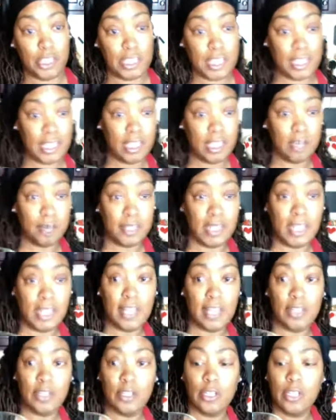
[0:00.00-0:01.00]
that come
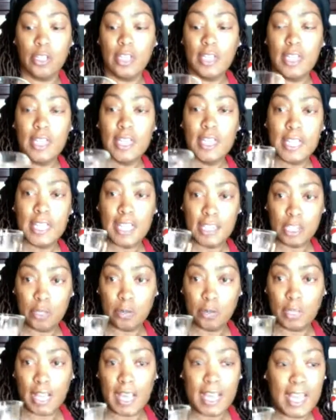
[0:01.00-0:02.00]
together. That's
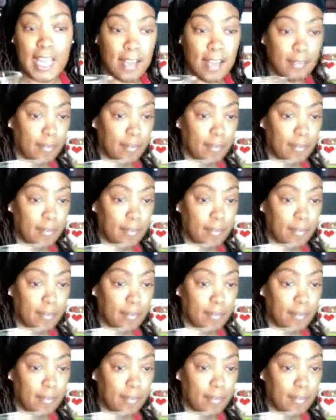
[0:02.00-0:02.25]
what I have